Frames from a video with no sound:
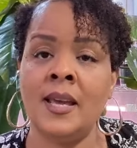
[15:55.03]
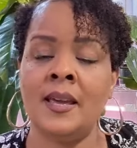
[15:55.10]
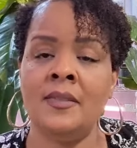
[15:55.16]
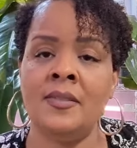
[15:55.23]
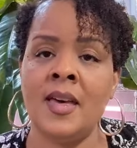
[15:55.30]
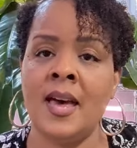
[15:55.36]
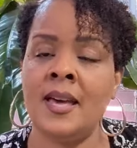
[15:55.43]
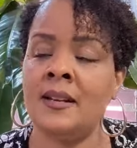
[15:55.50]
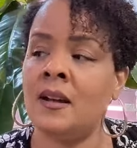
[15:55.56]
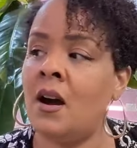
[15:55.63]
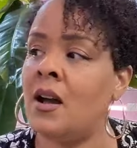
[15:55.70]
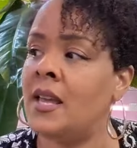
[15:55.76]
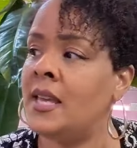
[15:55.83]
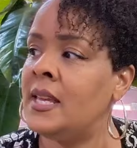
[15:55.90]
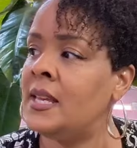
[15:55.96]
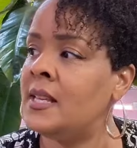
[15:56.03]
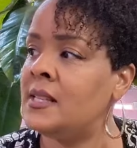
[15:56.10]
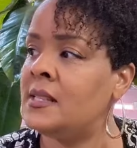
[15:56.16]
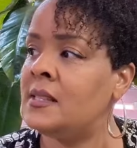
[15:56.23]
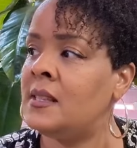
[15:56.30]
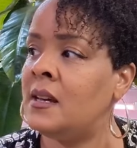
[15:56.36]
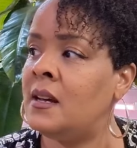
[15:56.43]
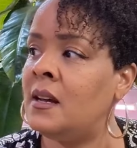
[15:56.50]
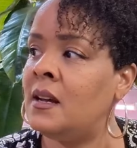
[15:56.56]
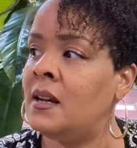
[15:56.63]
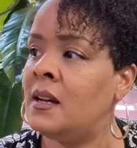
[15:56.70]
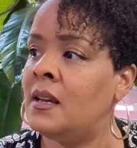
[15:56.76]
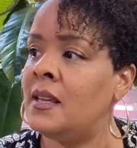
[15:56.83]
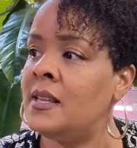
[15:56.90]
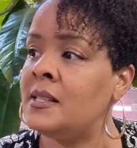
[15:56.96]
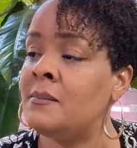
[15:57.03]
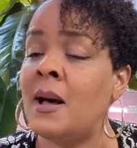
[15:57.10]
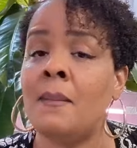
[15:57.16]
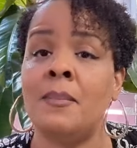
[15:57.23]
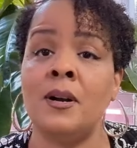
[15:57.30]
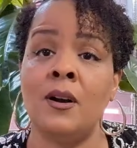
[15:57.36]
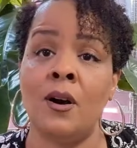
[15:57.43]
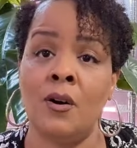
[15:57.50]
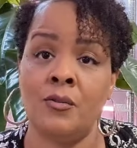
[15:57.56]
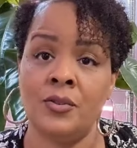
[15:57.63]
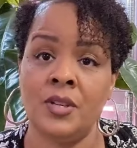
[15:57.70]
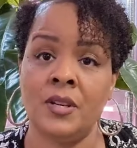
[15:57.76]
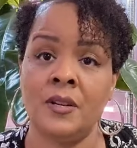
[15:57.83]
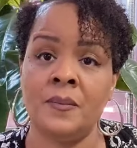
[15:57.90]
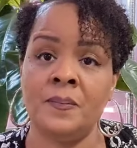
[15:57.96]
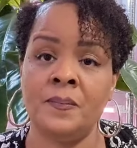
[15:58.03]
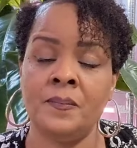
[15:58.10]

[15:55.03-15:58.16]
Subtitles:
and that is my begonia.